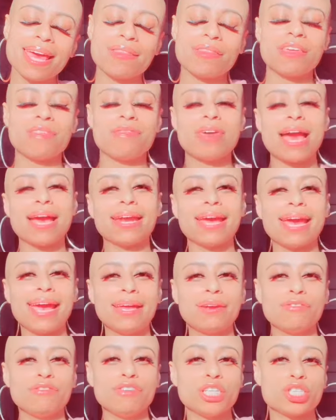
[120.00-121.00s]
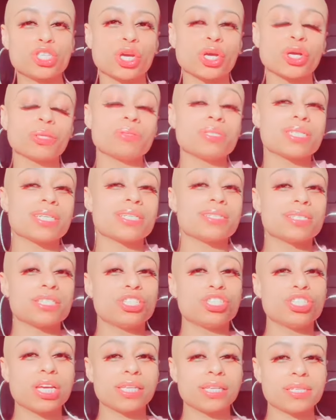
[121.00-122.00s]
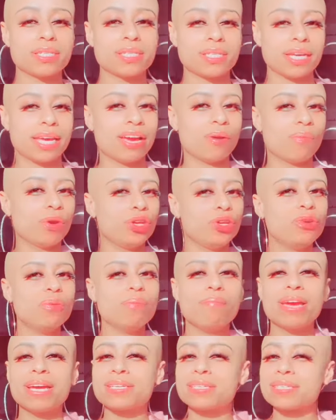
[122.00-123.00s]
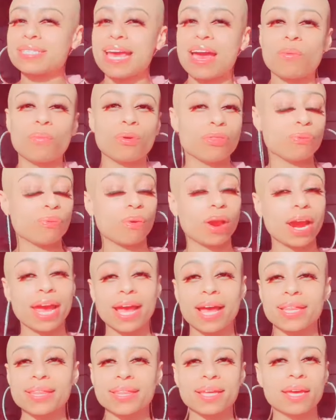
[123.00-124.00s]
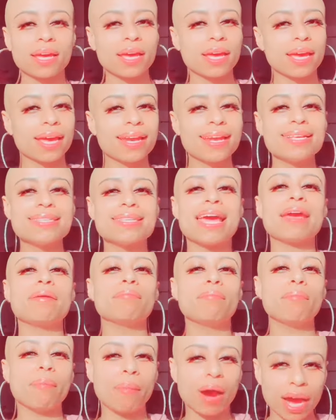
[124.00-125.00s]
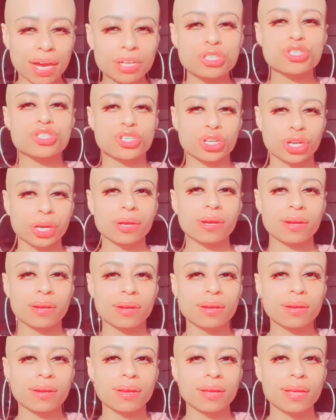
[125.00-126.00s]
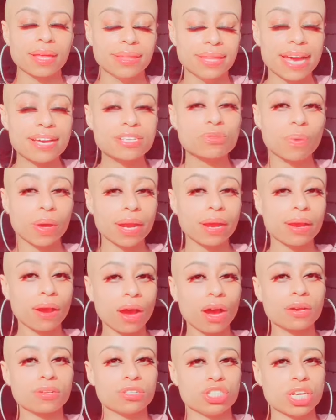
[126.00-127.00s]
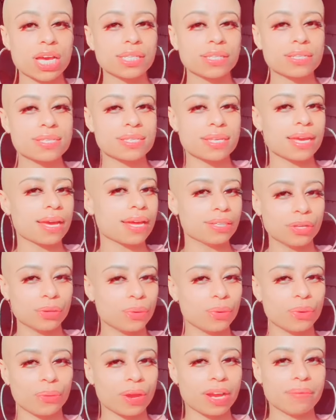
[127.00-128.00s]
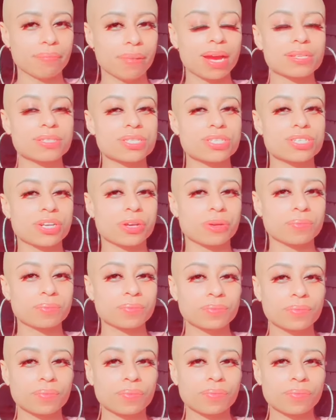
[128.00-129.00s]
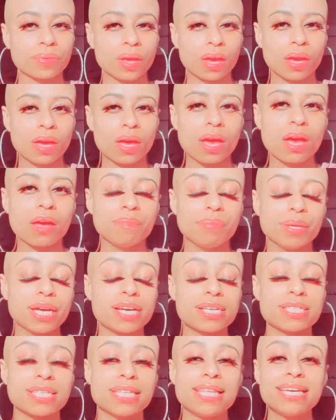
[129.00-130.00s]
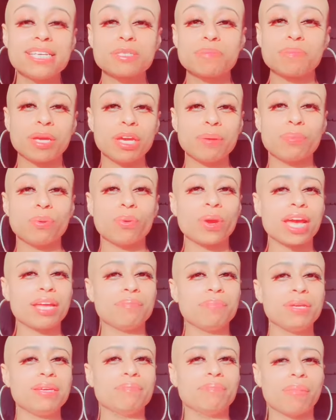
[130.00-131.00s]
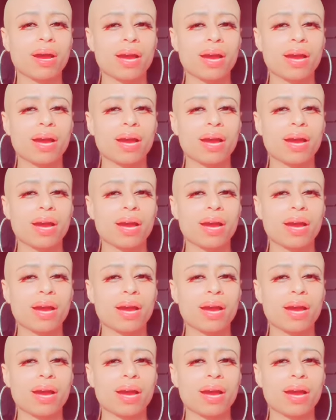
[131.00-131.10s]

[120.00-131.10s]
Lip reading: then that envy turns into jealousy. And when you mix that with wrath, it is a monster. That's why they call jealousy a little green monster. Because these people can be,